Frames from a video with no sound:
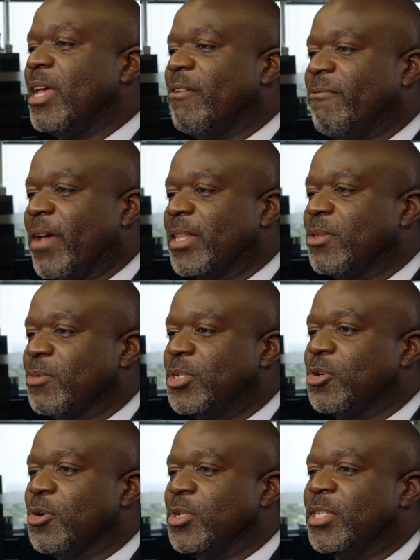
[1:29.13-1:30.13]
that affect the
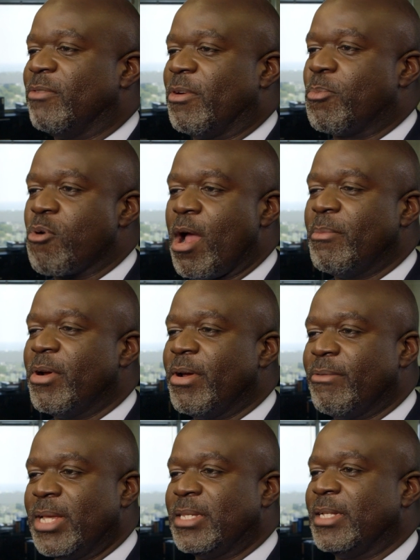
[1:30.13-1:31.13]
returns of a primary
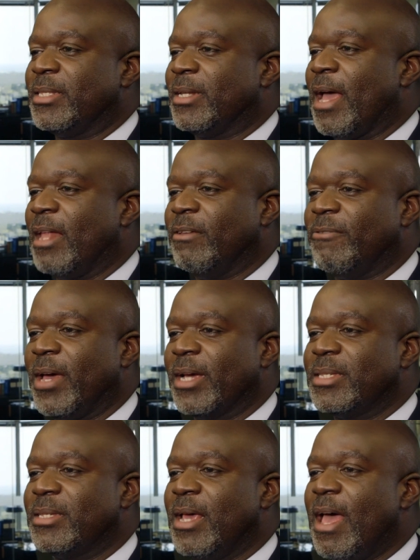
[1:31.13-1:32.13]
residence in
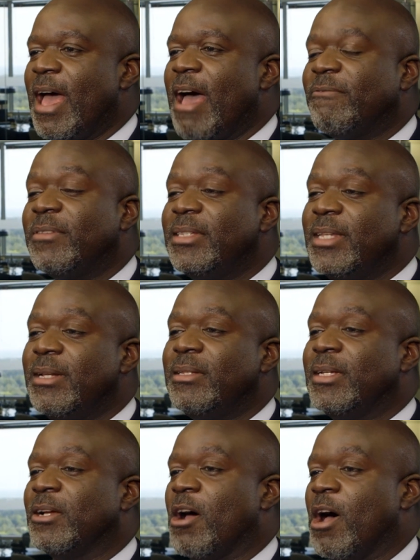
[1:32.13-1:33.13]
Halifax have little in